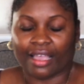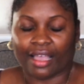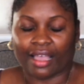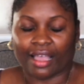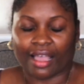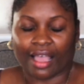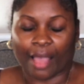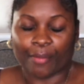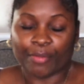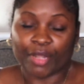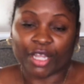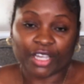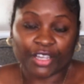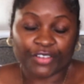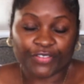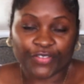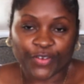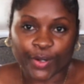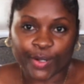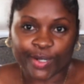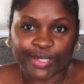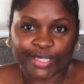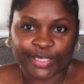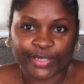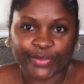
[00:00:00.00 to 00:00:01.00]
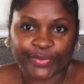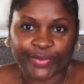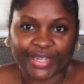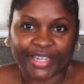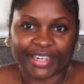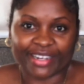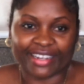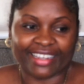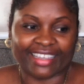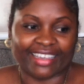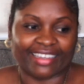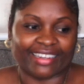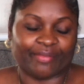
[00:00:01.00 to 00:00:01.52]
I'm looking forward to
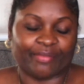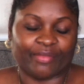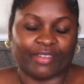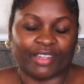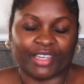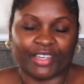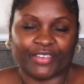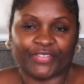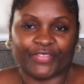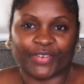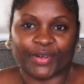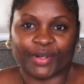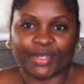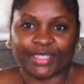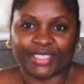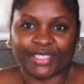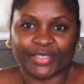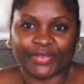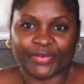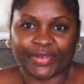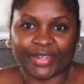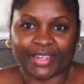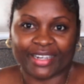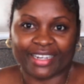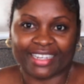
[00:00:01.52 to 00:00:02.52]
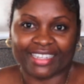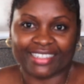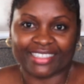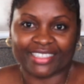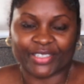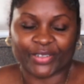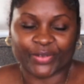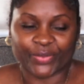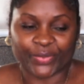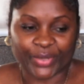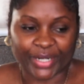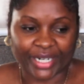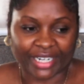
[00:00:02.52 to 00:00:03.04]
wearing it. I'm looking forward to wearing it
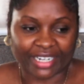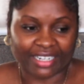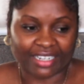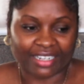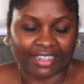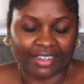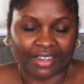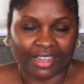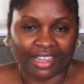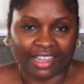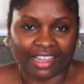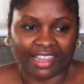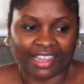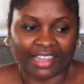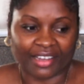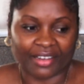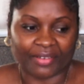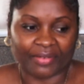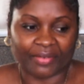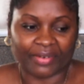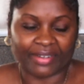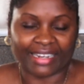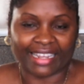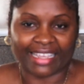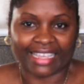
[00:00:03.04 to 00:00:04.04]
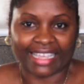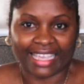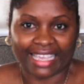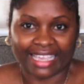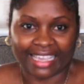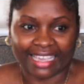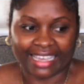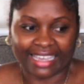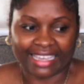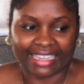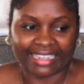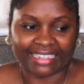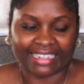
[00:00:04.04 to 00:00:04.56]
to work when I
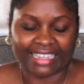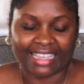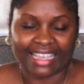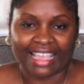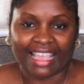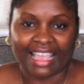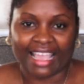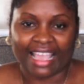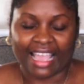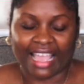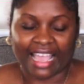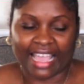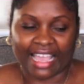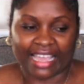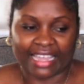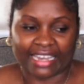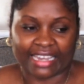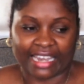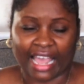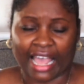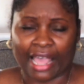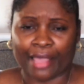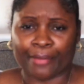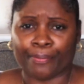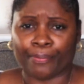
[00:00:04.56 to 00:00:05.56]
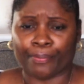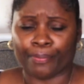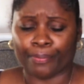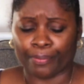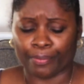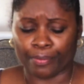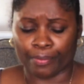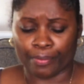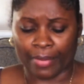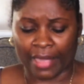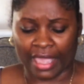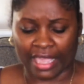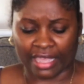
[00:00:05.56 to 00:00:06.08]
can. And I
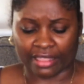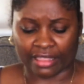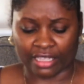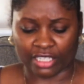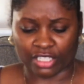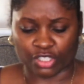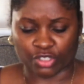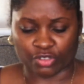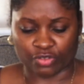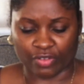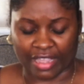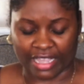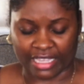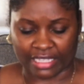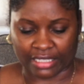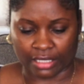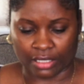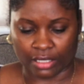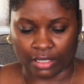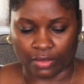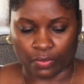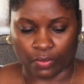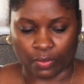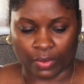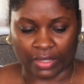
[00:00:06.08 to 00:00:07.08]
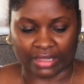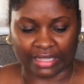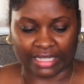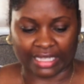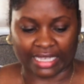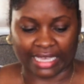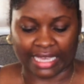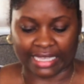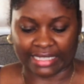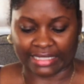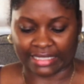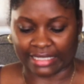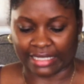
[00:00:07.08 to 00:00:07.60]
made this dress with the
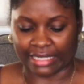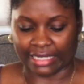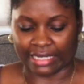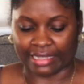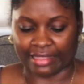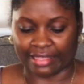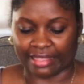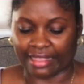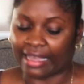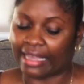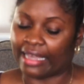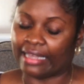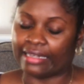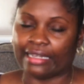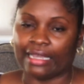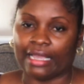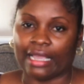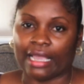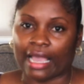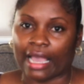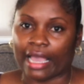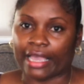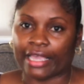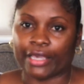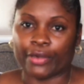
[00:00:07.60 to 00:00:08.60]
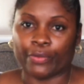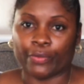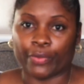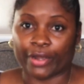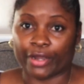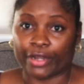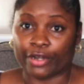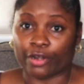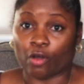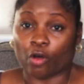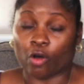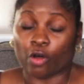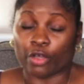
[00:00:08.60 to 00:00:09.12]
idea that I can wear
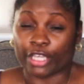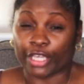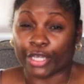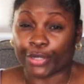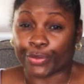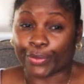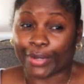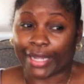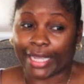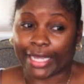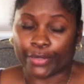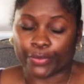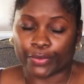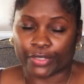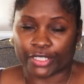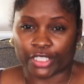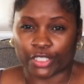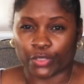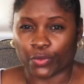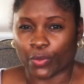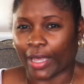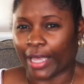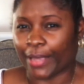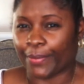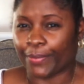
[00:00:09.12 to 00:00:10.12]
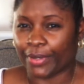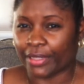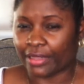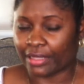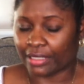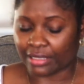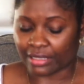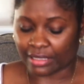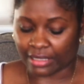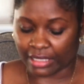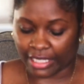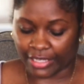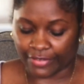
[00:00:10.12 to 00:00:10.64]
it all year round, which is why I put the
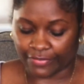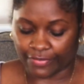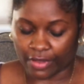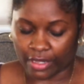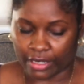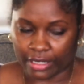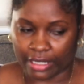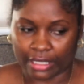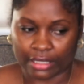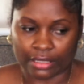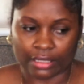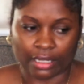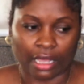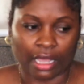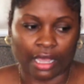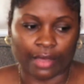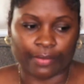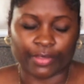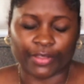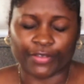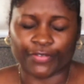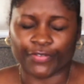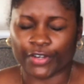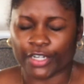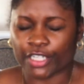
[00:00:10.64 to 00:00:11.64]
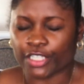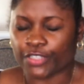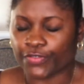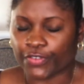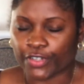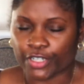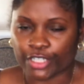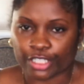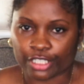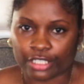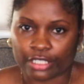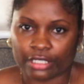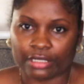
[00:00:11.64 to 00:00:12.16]
sleeve on it. The first
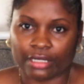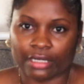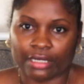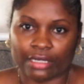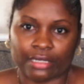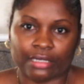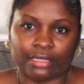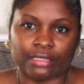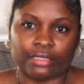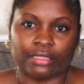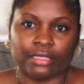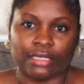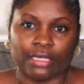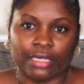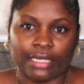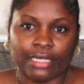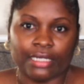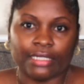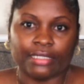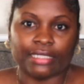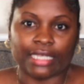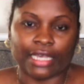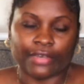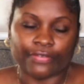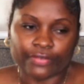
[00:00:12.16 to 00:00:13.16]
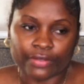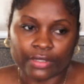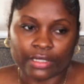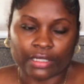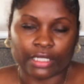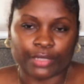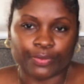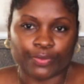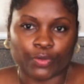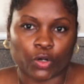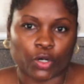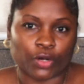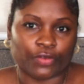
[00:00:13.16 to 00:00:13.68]
version is definitely
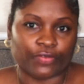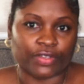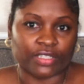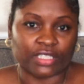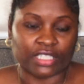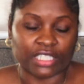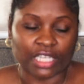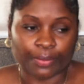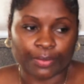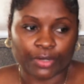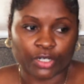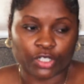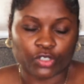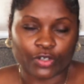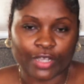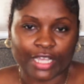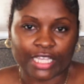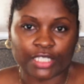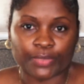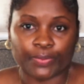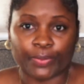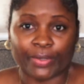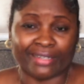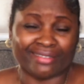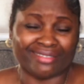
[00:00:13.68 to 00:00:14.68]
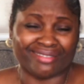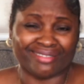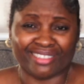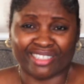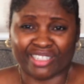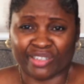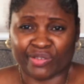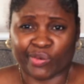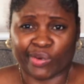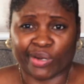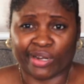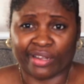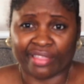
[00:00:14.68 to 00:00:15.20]
more of a summer dress, but you
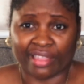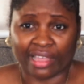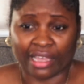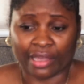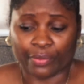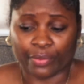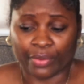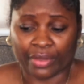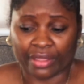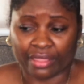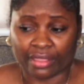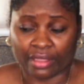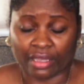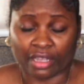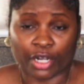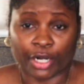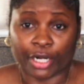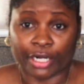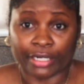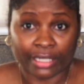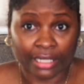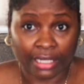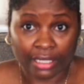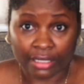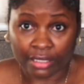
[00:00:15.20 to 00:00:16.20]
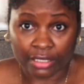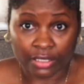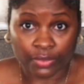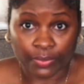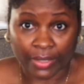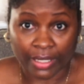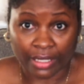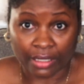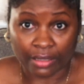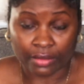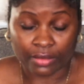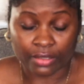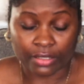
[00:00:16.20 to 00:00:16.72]
can wear that with a cardigan as
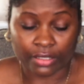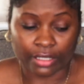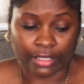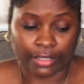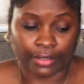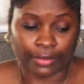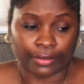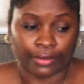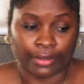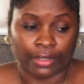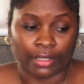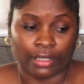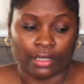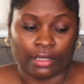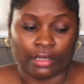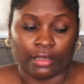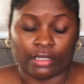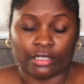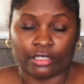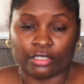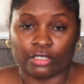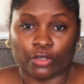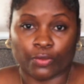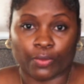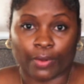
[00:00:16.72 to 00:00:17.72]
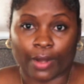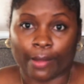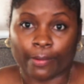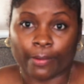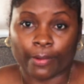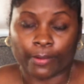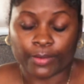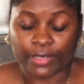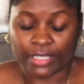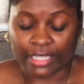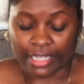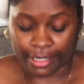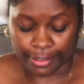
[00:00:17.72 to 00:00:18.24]
well, so there's no
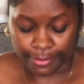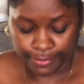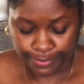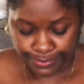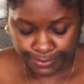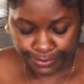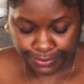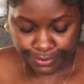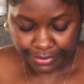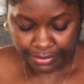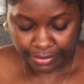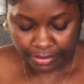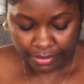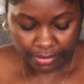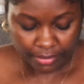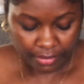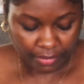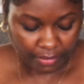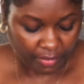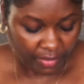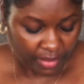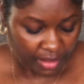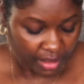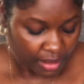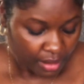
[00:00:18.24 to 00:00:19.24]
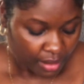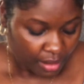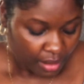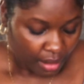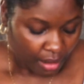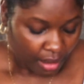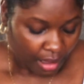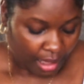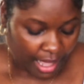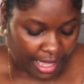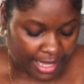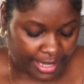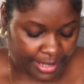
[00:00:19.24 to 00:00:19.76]
problems there.
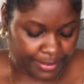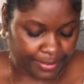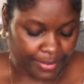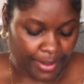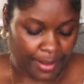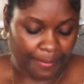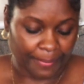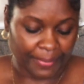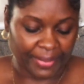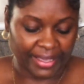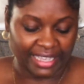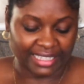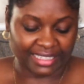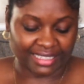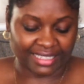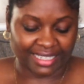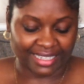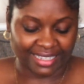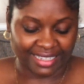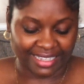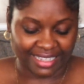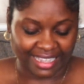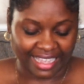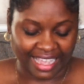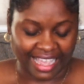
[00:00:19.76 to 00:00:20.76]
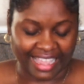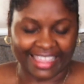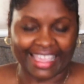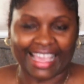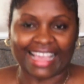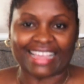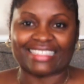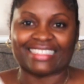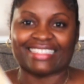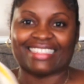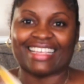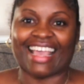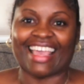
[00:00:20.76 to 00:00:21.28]
But
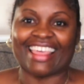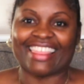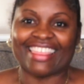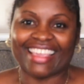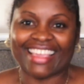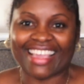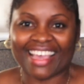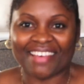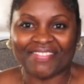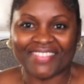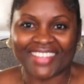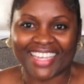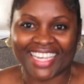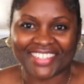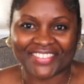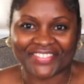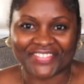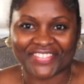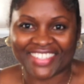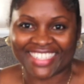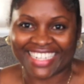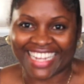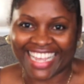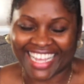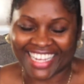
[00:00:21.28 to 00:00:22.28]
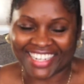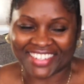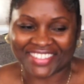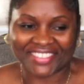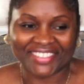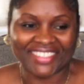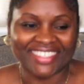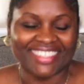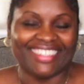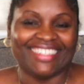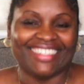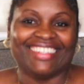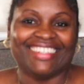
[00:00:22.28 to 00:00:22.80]
yes, I think I'm done for now.
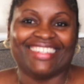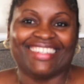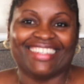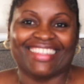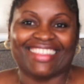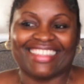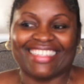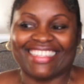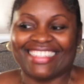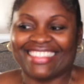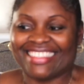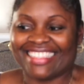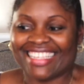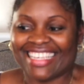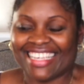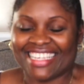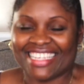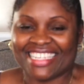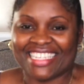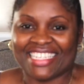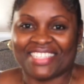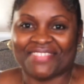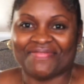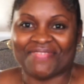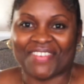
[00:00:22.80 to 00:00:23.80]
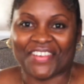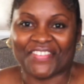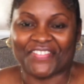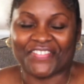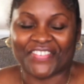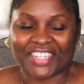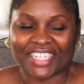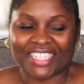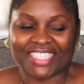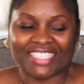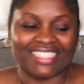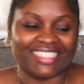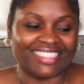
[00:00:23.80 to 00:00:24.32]
This is my
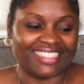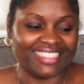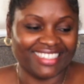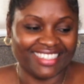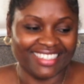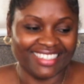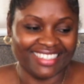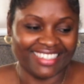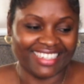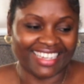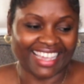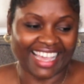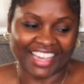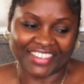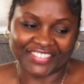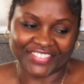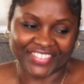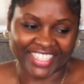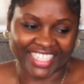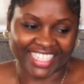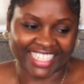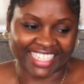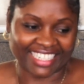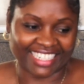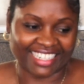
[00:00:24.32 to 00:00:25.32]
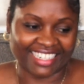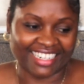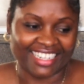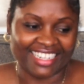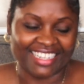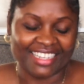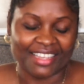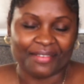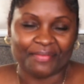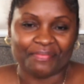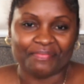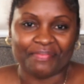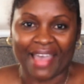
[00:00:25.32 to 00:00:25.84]
first ever
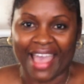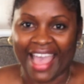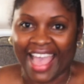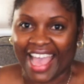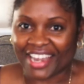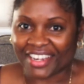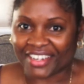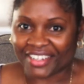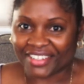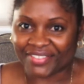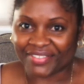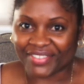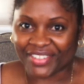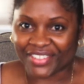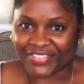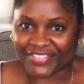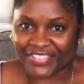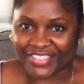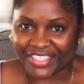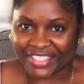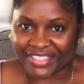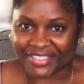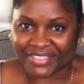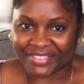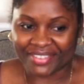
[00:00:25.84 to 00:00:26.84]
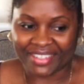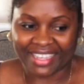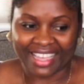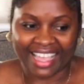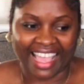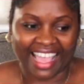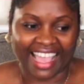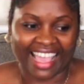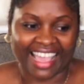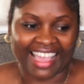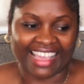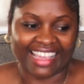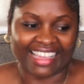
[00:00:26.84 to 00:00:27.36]
pattern review
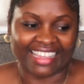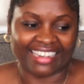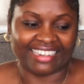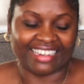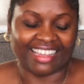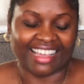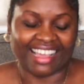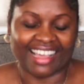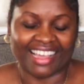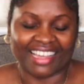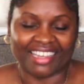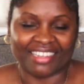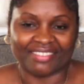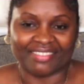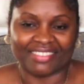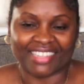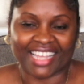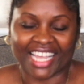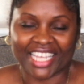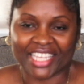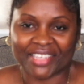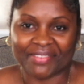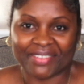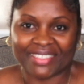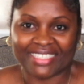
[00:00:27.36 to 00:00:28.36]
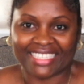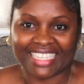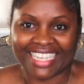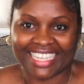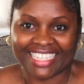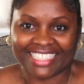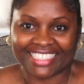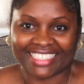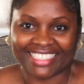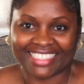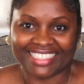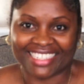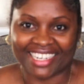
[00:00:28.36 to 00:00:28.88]
and
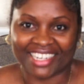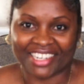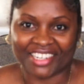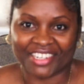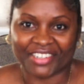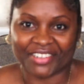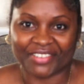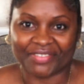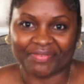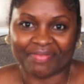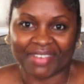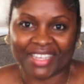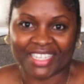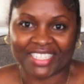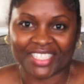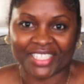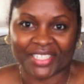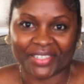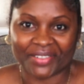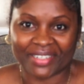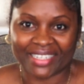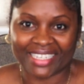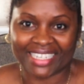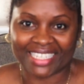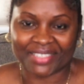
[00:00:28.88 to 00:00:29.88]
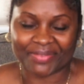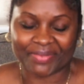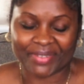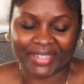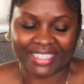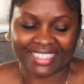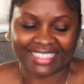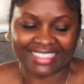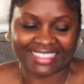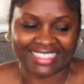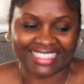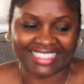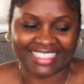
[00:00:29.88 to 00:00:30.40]
documentation of my sewing
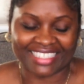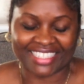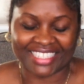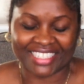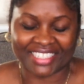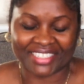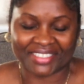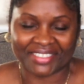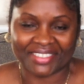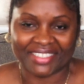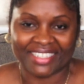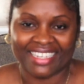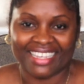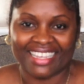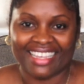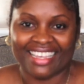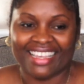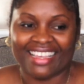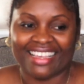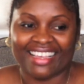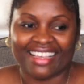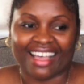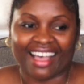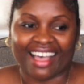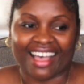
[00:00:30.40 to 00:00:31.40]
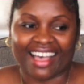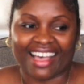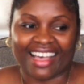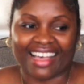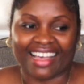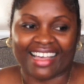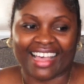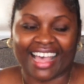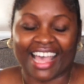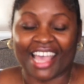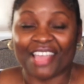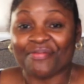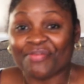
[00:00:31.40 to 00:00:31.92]
experience, and so
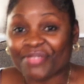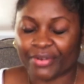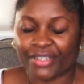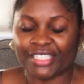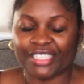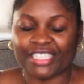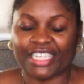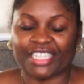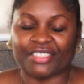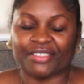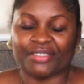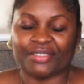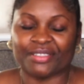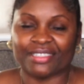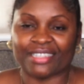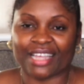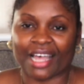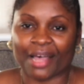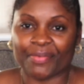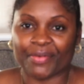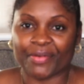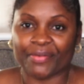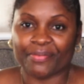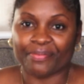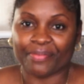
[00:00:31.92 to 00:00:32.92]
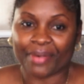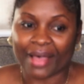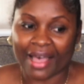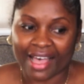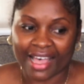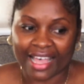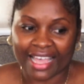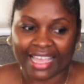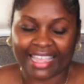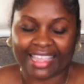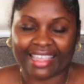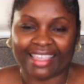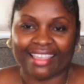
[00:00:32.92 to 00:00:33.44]
I appreciate you stopping
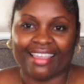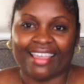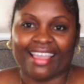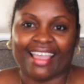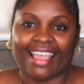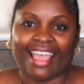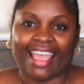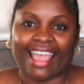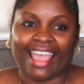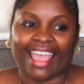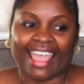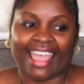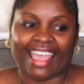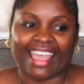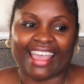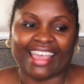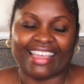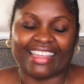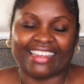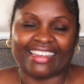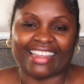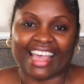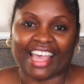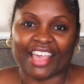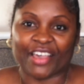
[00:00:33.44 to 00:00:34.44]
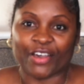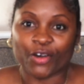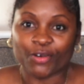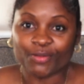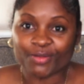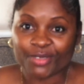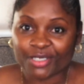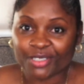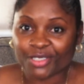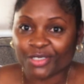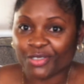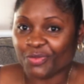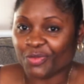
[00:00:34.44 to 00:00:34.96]
by, and I hope
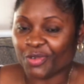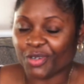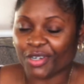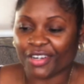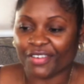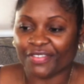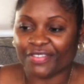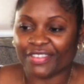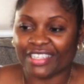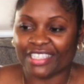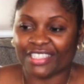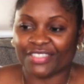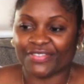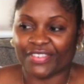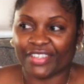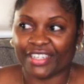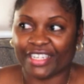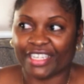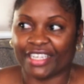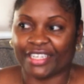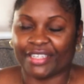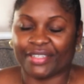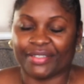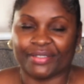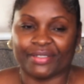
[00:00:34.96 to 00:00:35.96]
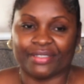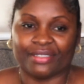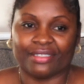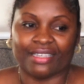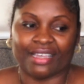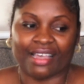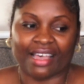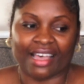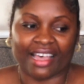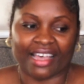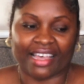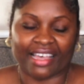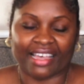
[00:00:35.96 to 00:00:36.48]
to do more of these videos.
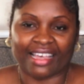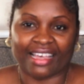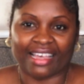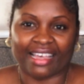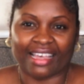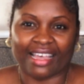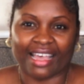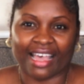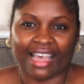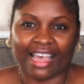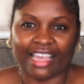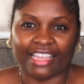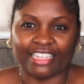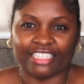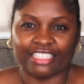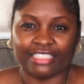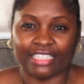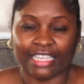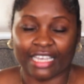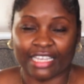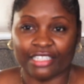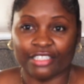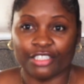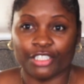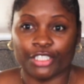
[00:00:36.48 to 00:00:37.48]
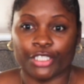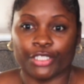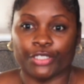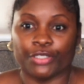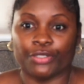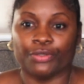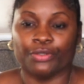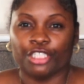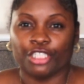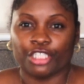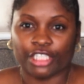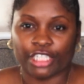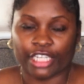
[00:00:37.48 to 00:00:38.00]
I tend
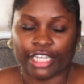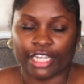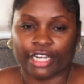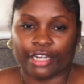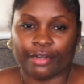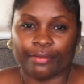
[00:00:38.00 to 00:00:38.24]
to share